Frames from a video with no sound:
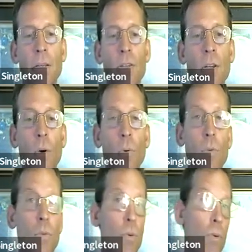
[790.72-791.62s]
So,
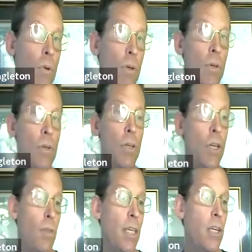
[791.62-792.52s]

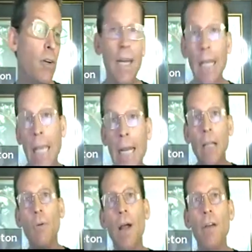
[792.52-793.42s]
do you think you're getting into
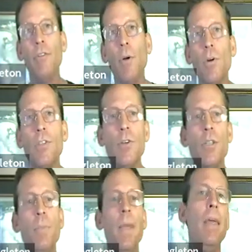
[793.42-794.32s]
the ground floor, so to
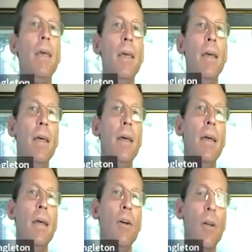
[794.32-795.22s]
speak?
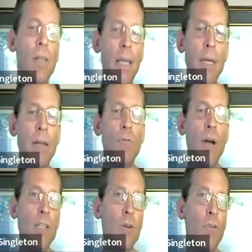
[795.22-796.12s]
You're claiming
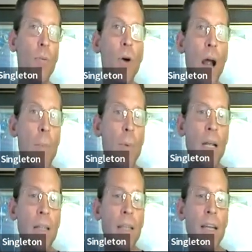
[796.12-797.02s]
rights over
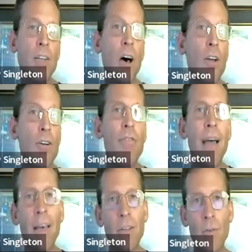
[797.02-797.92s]
property that is
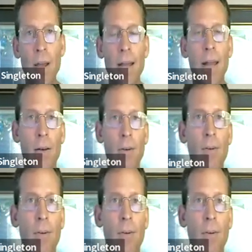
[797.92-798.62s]
undervalued right now.